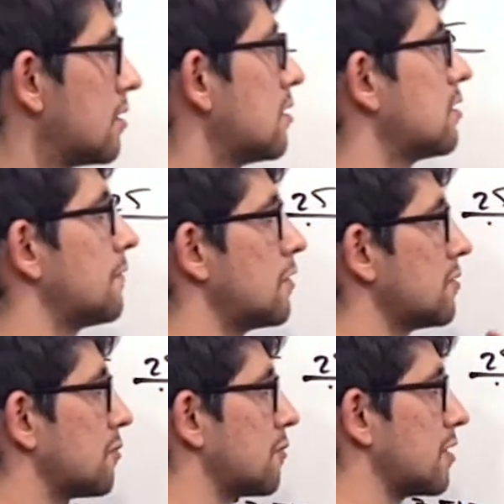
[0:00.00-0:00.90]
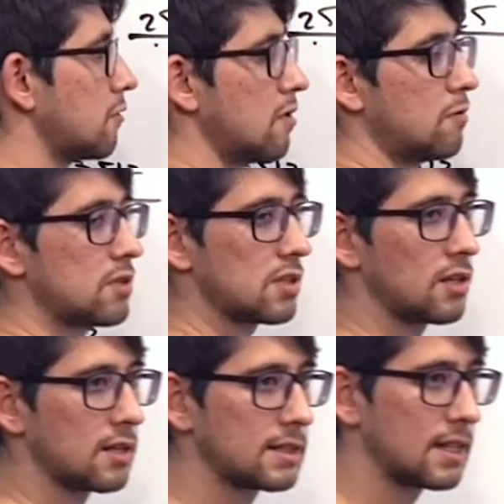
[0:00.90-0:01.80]
This is the first property. What was
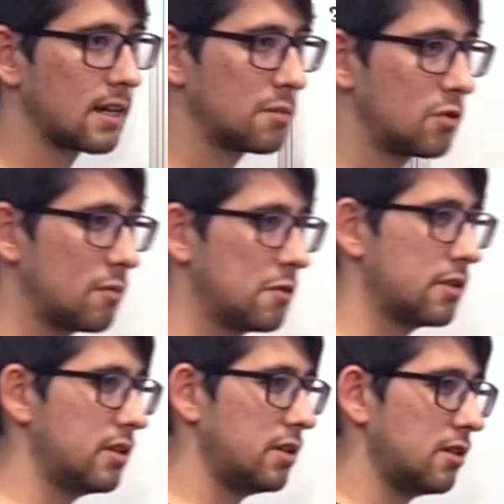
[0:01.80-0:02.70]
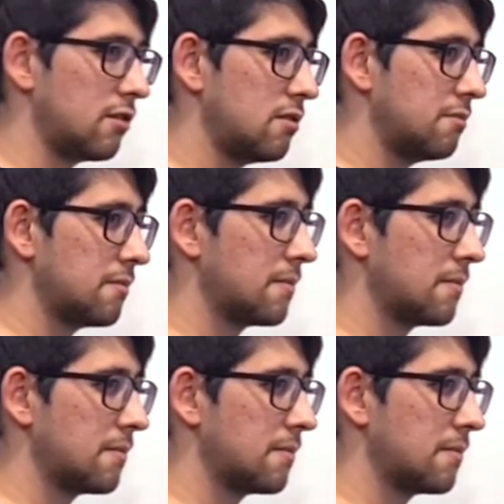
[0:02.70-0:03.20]
the second property, Ilhan?